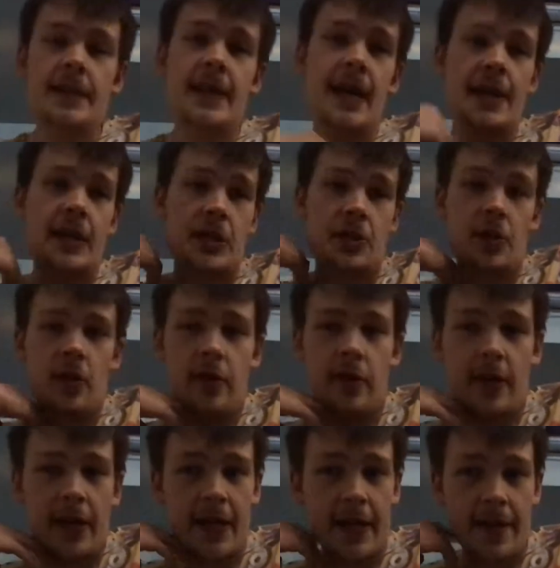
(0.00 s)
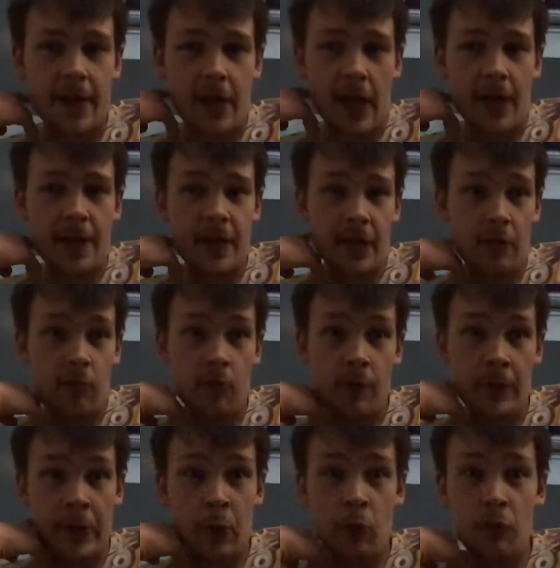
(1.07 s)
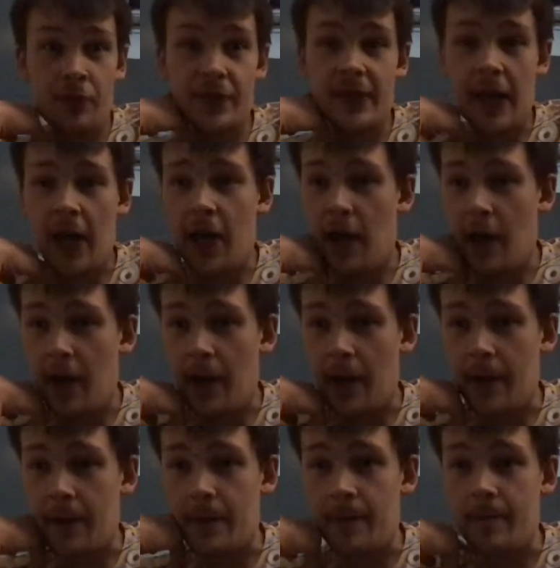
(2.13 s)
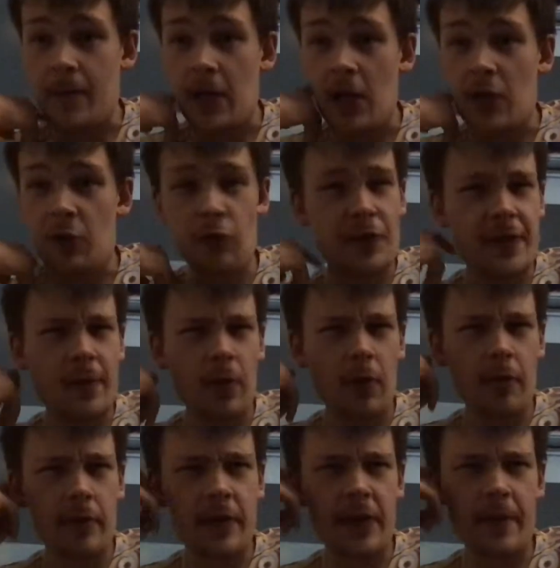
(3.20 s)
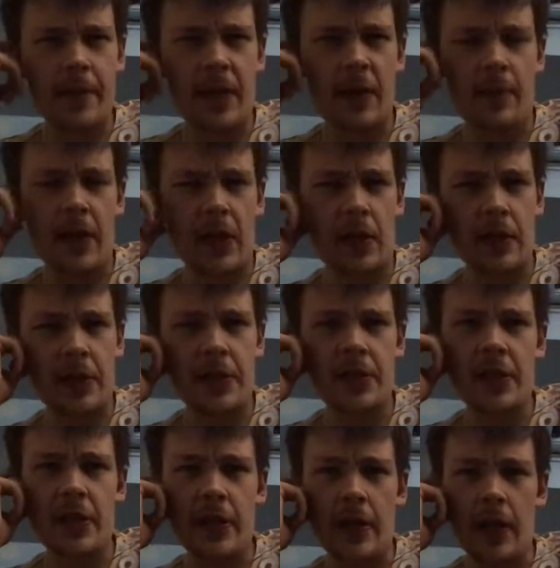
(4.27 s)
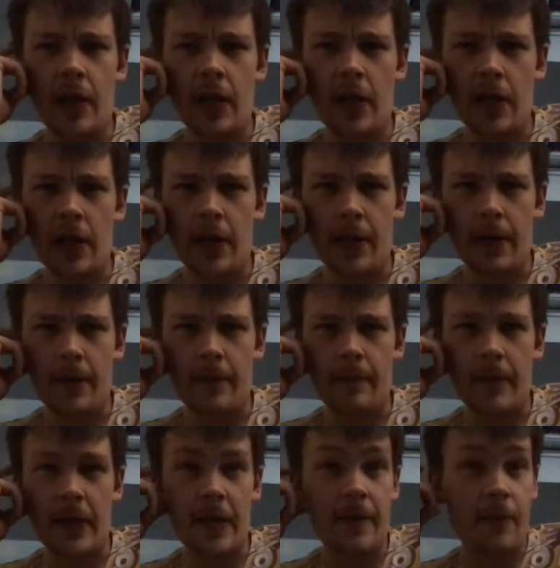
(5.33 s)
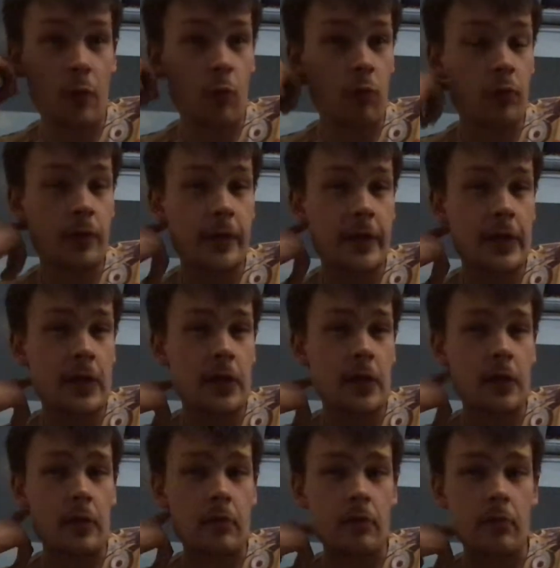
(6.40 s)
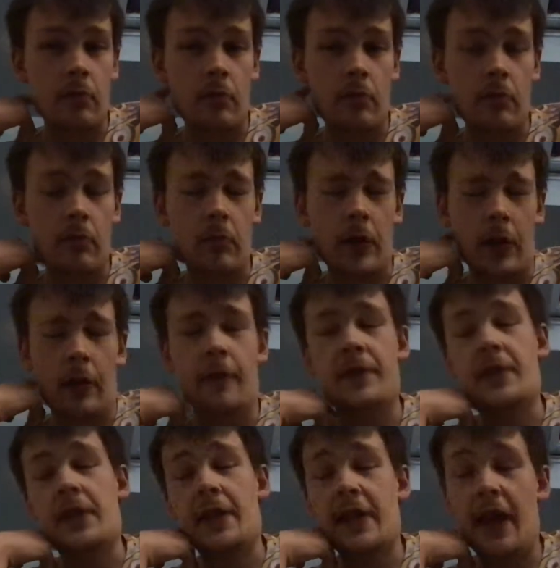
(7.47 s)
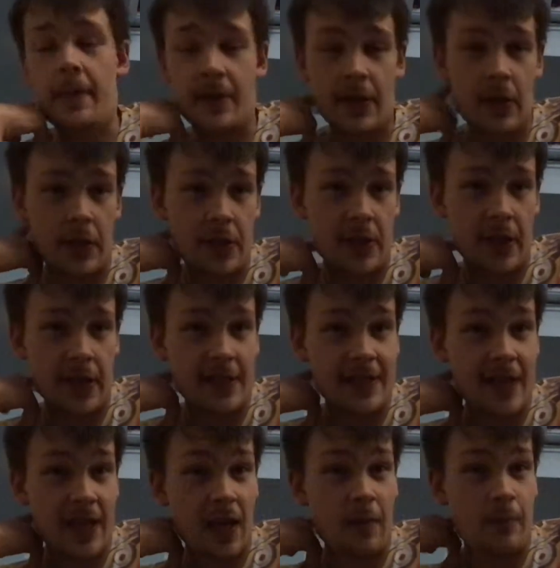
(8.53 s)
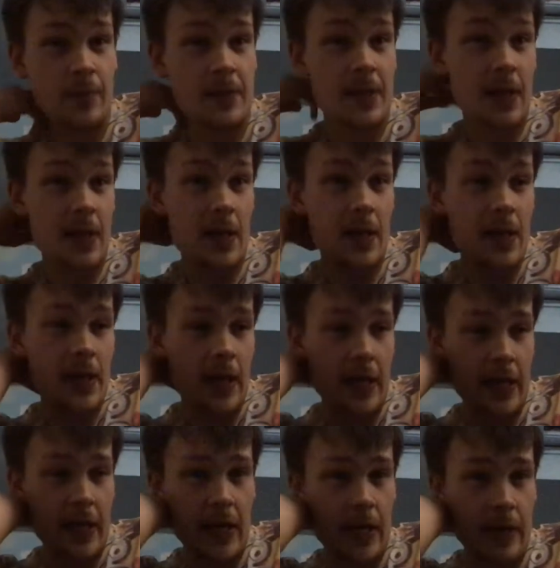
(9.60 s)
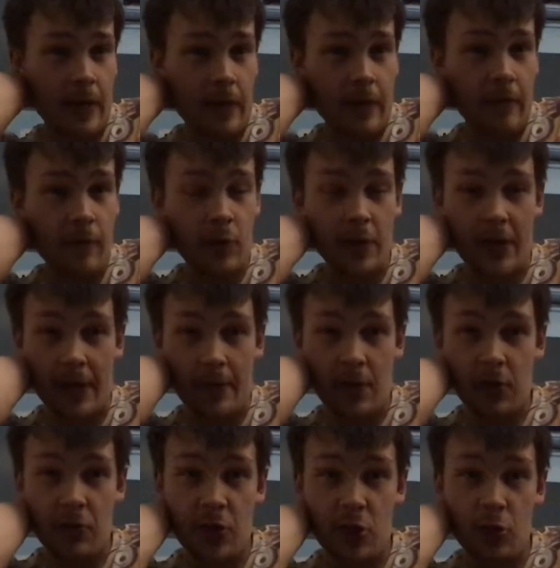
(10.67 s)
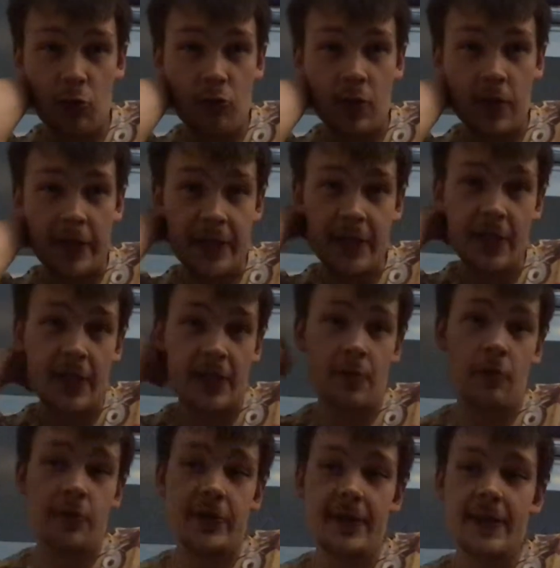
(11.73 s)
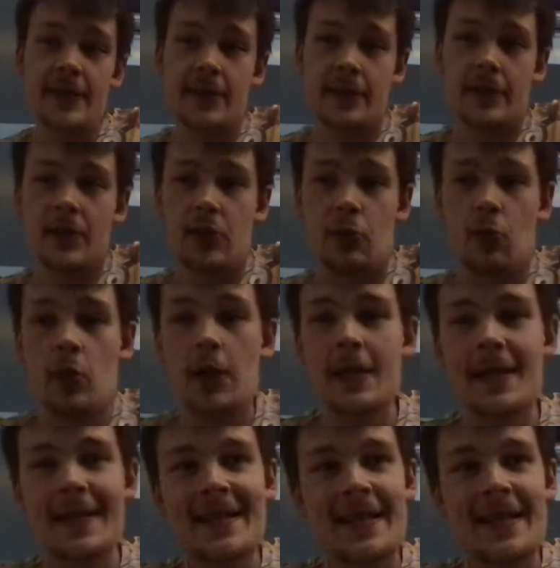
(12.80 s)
attack each other, and I think there will be goals. Don't see Motherwell keeping a clean sheet. They've only, obviously they kept a clean sheet against Hibs. They've only kept 2 clean sheets all season, so